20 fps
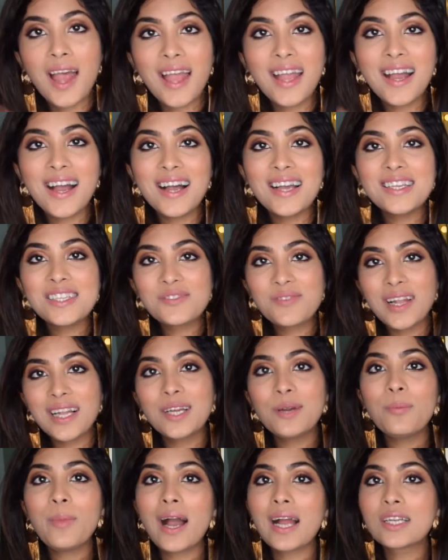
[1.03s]
Hi guys,
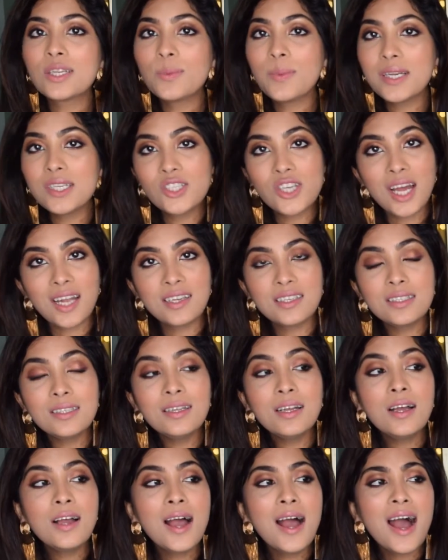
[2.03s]
welcome back to my
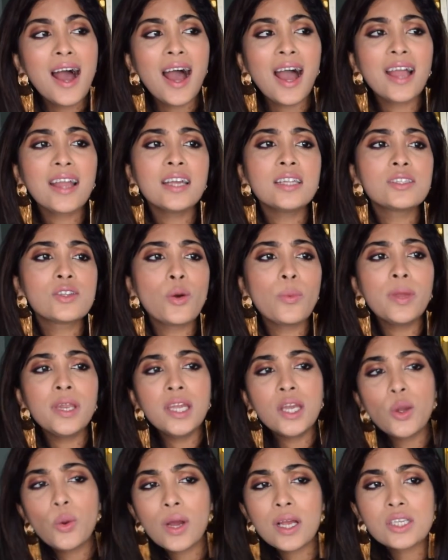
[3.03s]
channel. I get so
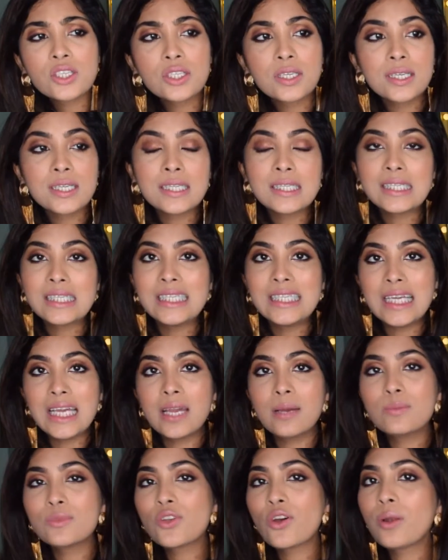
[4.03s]
many questions,
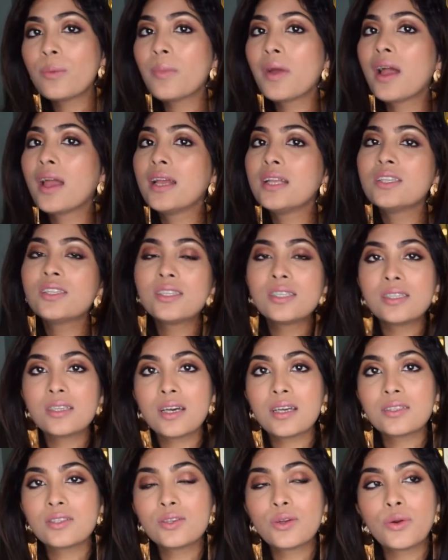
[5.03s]
DMs on my
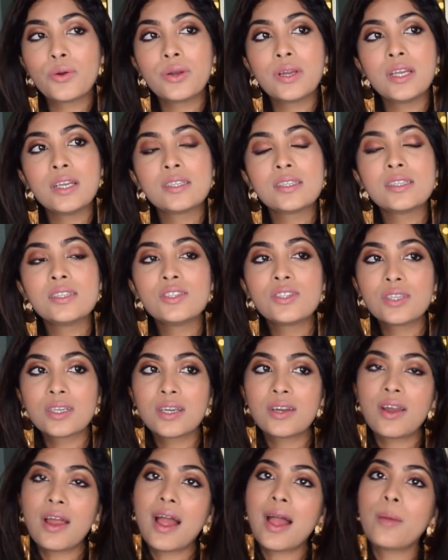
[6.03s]
Insta stories,
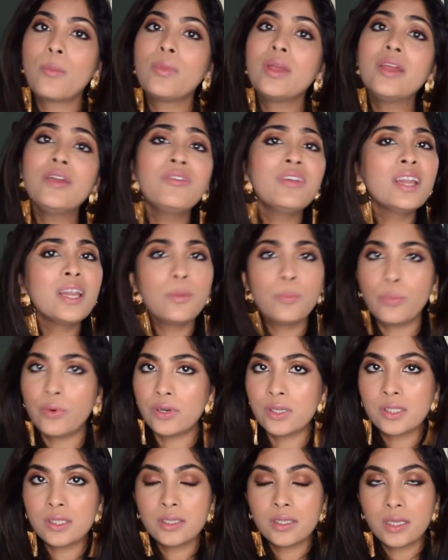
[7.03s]
Instagram, even in
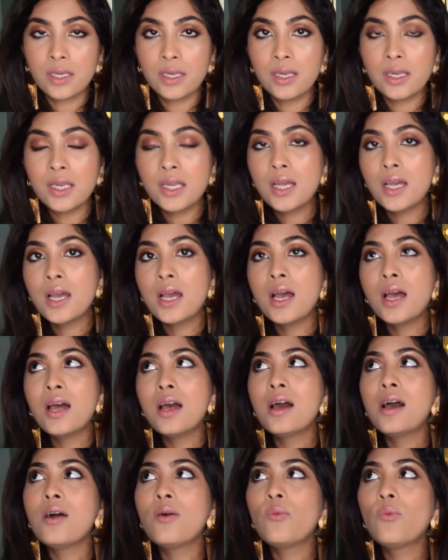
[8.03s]
person.
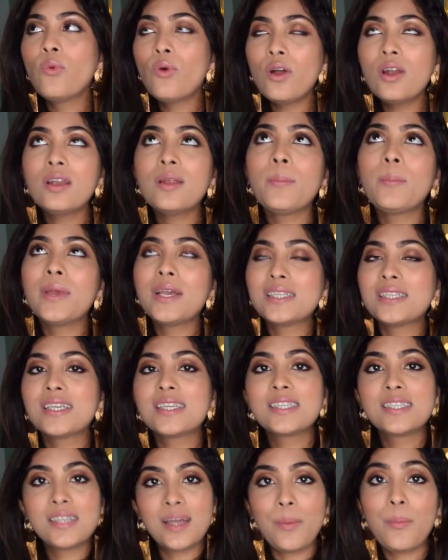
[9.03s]
What
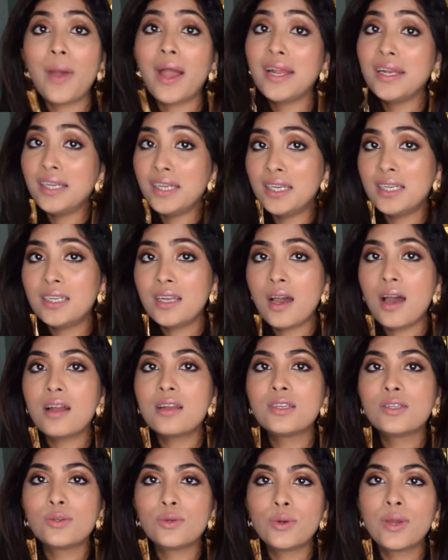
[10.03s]
basic step I need
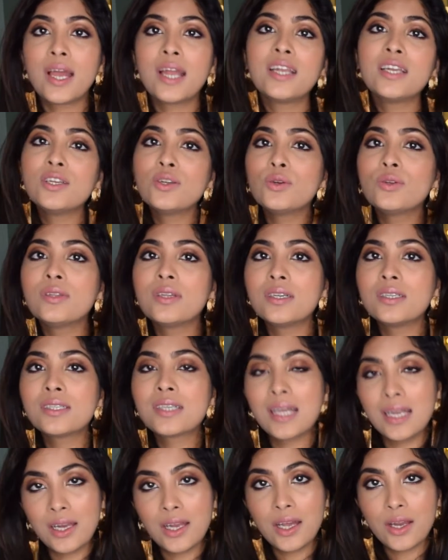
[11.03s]
to get into the
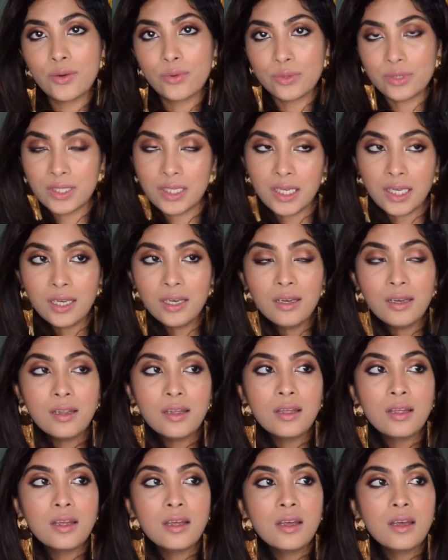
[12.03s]
skincare routine?
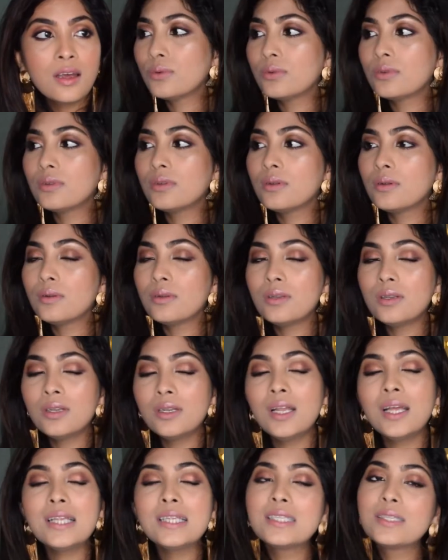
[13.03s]

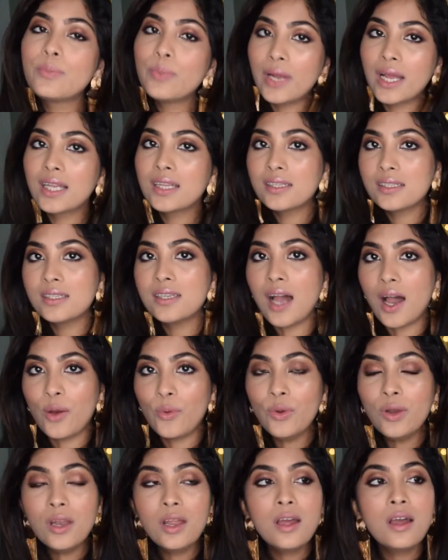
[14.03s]
Let's break this
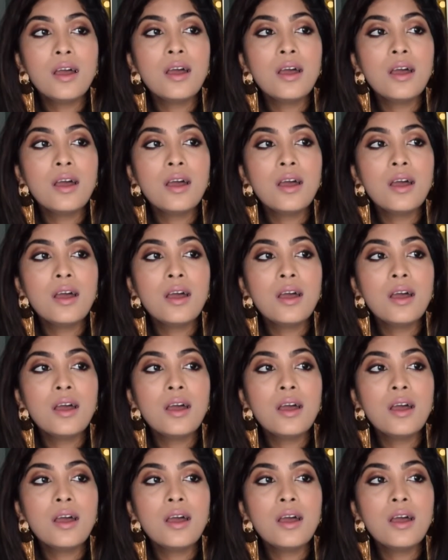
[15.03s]
down.